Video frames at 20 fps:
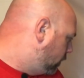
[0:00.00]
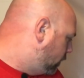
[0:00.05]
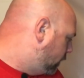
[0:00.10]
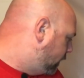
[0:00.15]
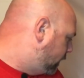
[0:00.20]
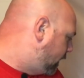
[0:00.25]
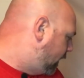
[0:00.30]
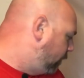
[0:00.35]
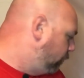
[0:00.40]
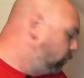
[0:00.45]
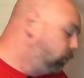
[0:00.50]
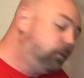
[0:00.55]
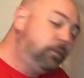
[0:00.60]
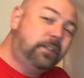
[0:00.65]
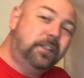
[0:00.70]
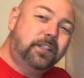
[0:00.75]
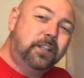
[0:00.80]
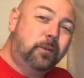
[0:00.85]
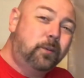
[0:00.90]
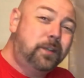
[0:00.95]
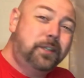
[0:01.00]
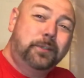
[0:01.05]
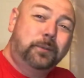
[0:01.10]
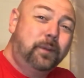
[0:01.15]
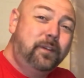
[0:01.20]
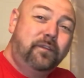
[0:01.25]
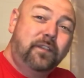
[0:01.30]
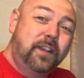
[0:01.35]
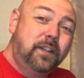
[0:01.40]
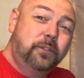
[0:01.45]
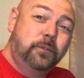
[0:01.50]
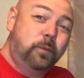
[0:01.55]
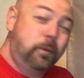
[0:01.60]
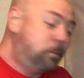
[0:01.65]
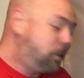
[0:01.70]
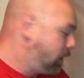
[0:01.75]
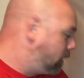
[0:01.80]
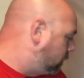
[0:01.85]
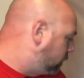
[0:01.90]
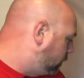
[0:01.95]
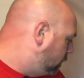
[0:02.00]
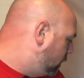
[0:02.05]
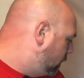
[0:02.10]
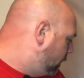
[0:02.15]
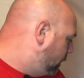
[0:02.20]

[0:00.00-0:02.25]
Same rules as always. 3 fails, we bail.